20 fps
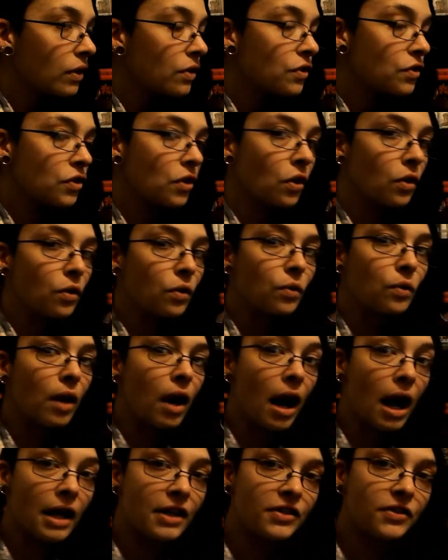So
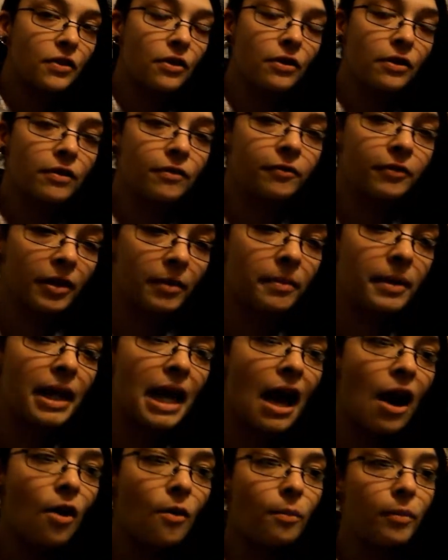I started flipping
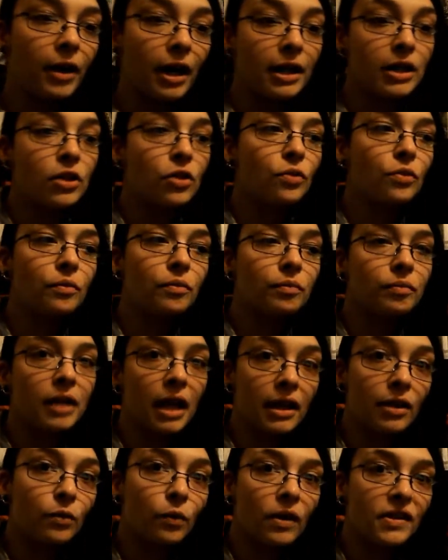out, but I knew
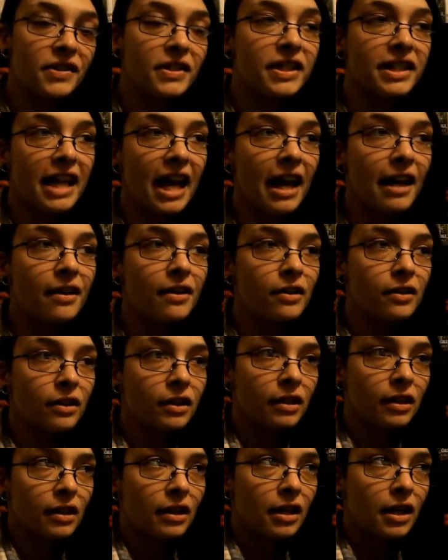that it wasn't dead.
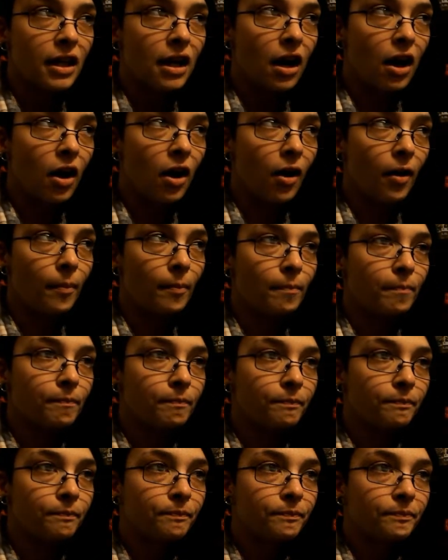
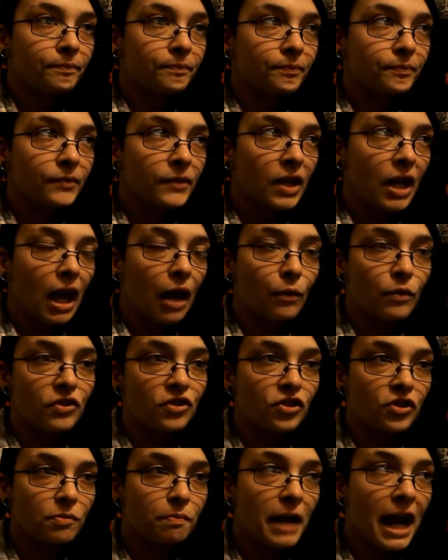I was
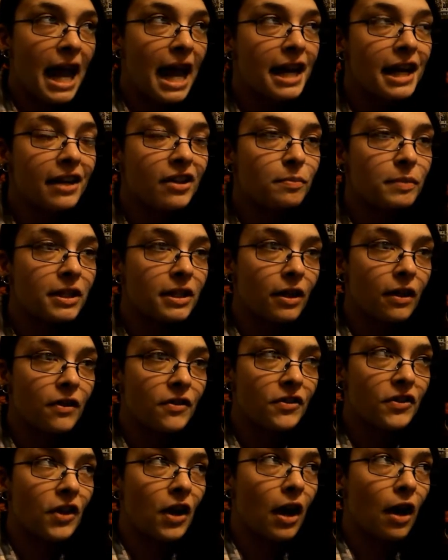just panicked
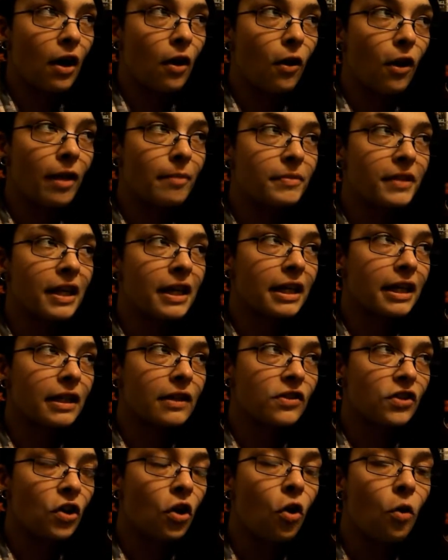because all I'm thinking
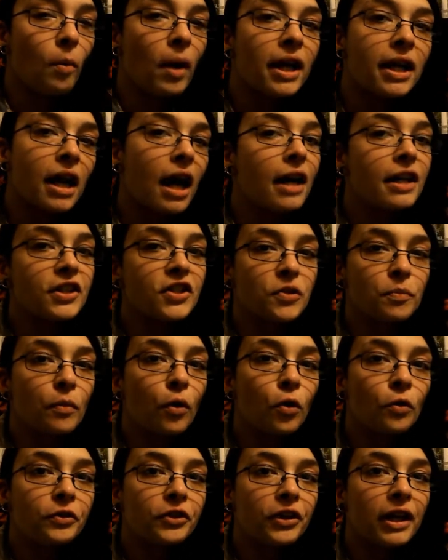is, oh my god, it's
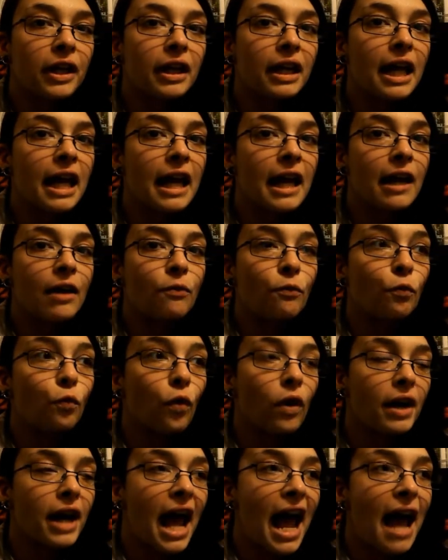molting, and
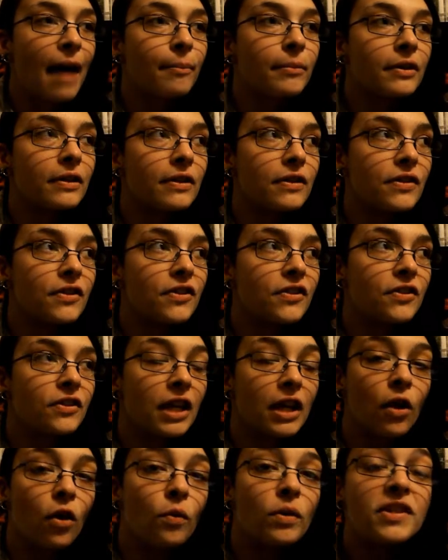what happens?
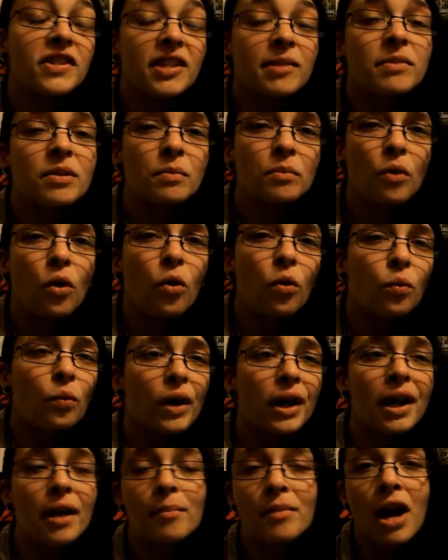They always seem to molt
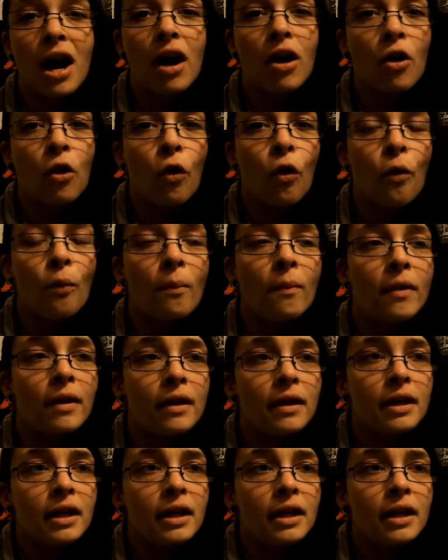when I'm not home.